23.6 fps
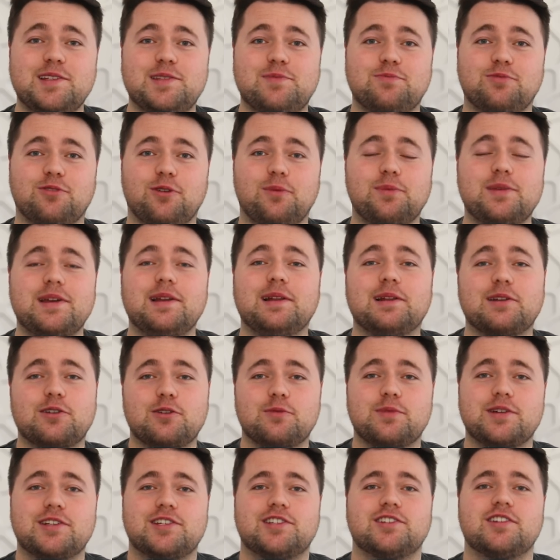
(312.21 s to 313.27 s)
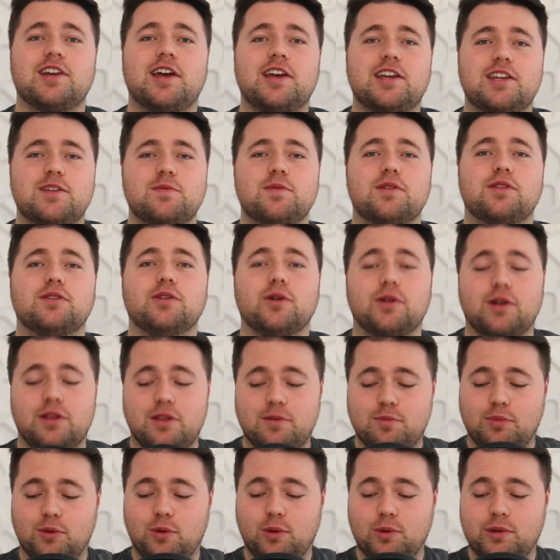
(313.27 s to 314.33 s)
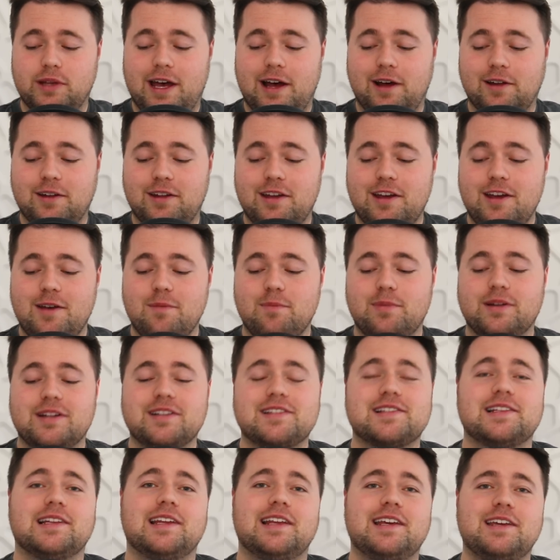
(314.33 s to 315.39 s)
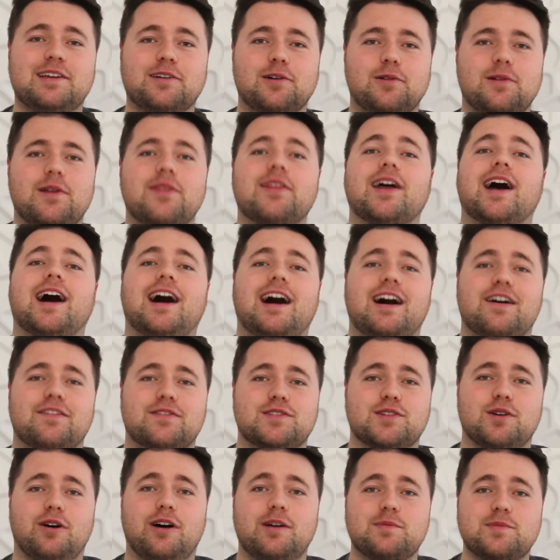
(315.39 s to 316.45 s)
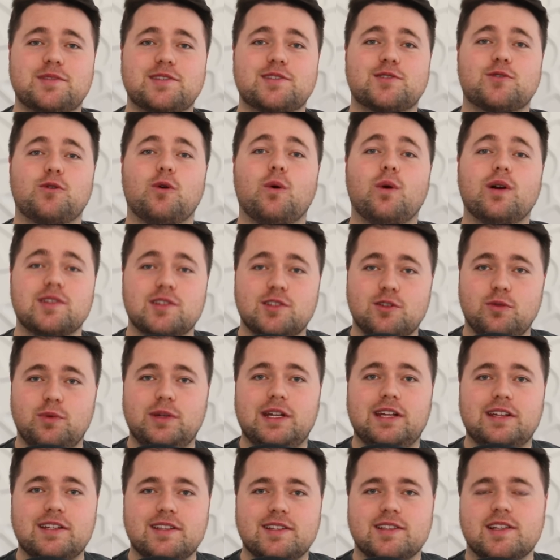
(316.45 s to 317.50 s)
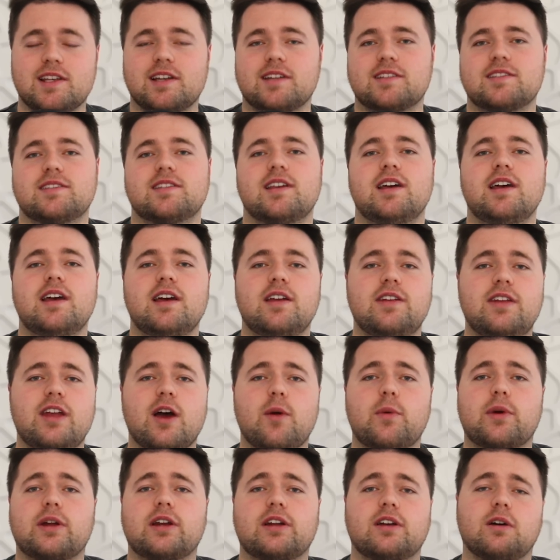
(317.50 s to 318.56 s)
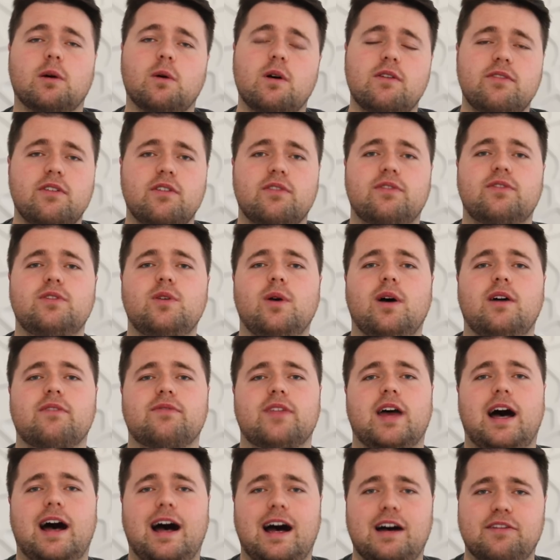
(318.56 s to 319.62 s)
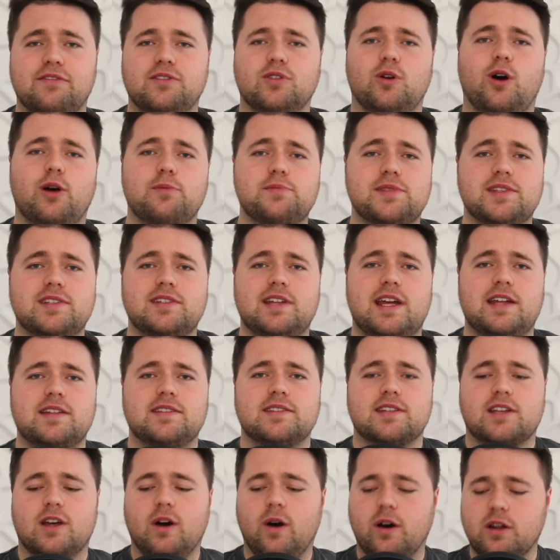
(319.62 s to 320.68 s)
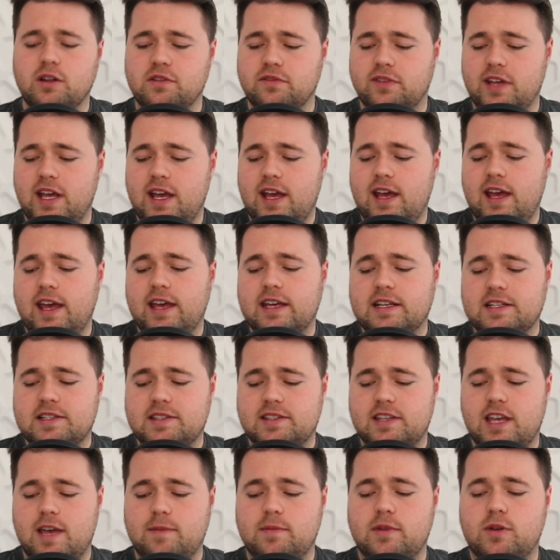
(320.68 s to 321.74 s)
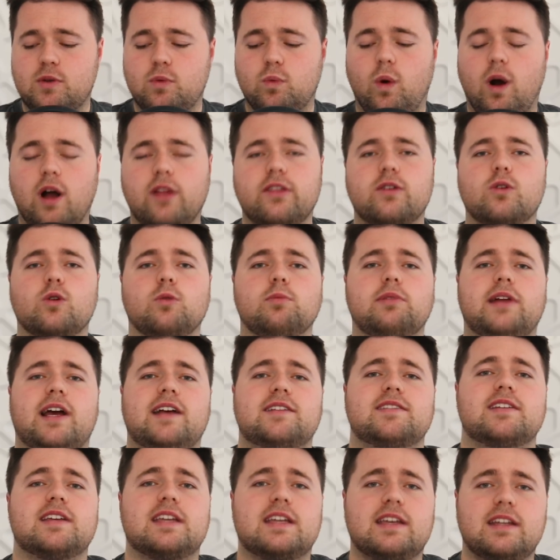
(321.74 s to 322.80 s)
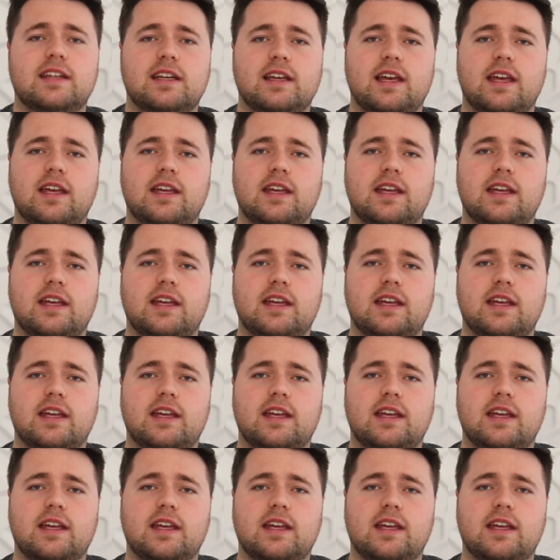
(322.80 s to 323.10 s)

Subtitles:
is probably a little bit shaky with dotting the ball down, but it's legal and the halftime score is 20-6. Now we're going to go over a few of the halftime stats to kind of examine why the All Blacks are getting